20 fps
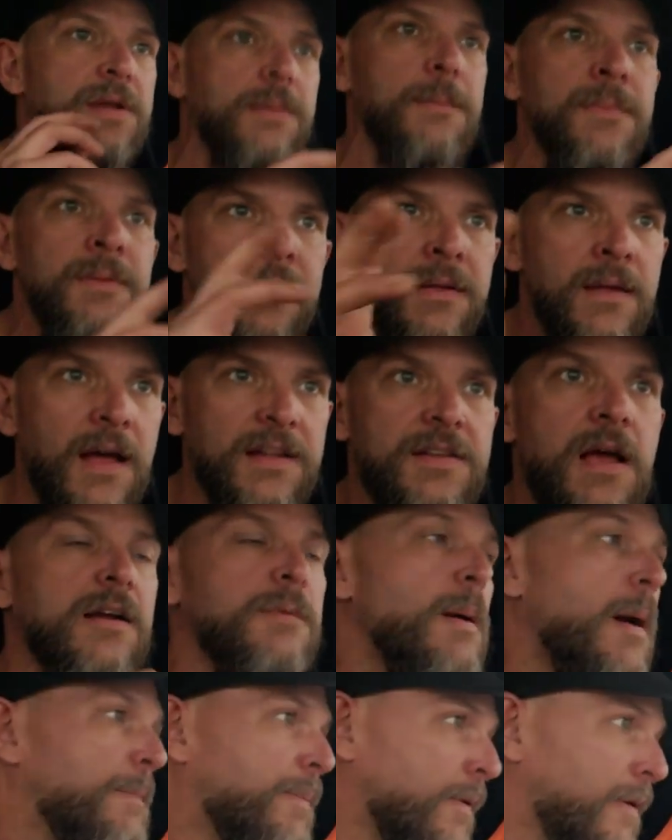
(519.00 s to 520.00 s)
I talk
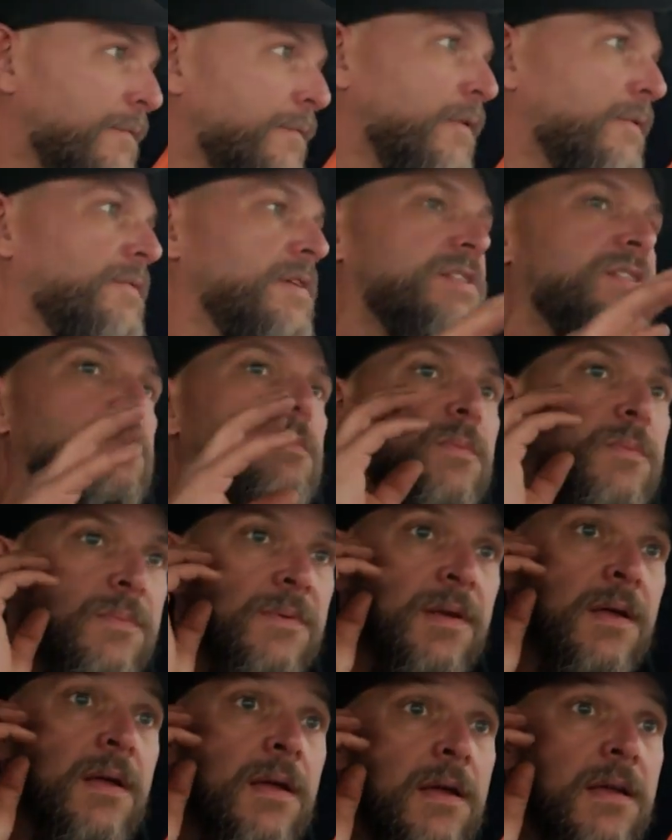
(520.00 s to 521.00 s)
about peripheral vision,
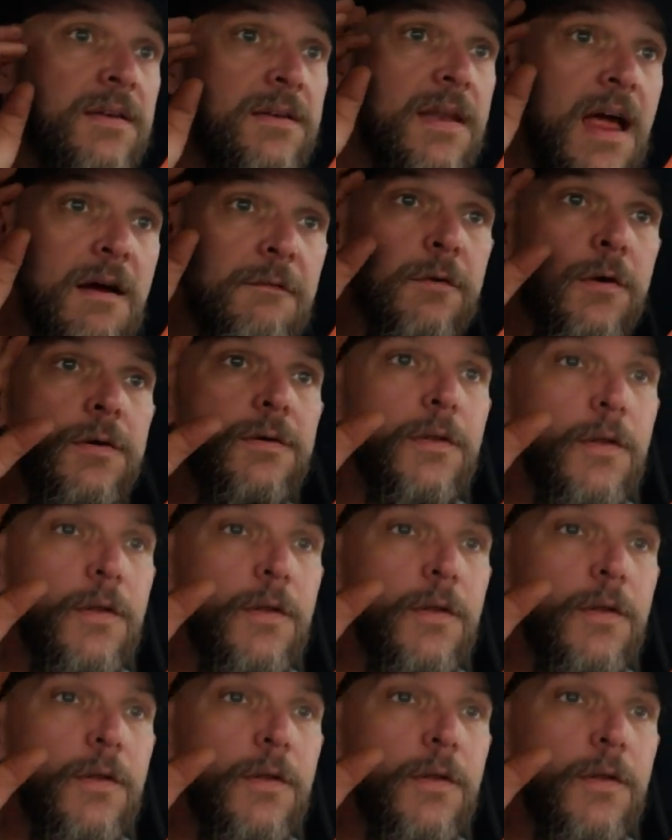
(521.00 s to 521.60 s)
never